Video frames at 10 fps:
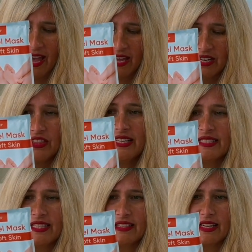And I think
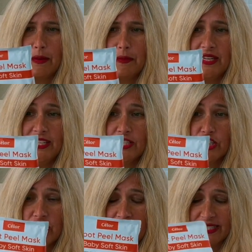it's in like a peach
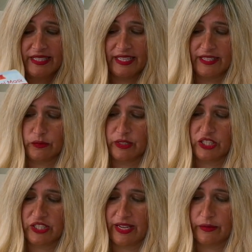scent,
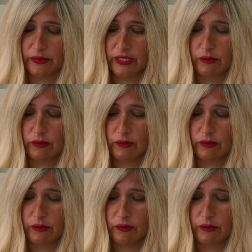which sounds